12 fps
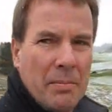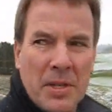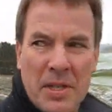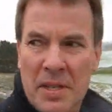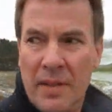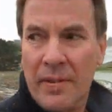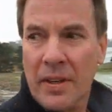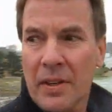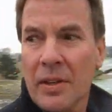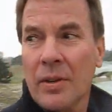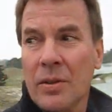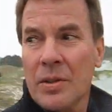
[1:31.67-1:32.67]
Pacific
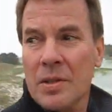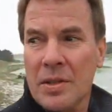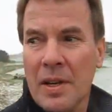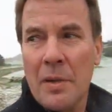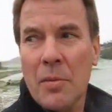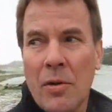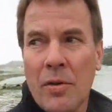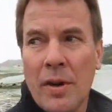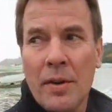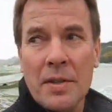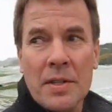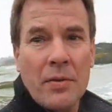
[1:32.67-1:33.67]
Dunes. Came over
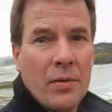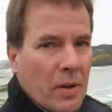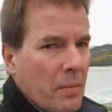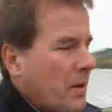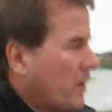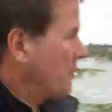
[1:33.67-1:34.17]
here to see if we could pick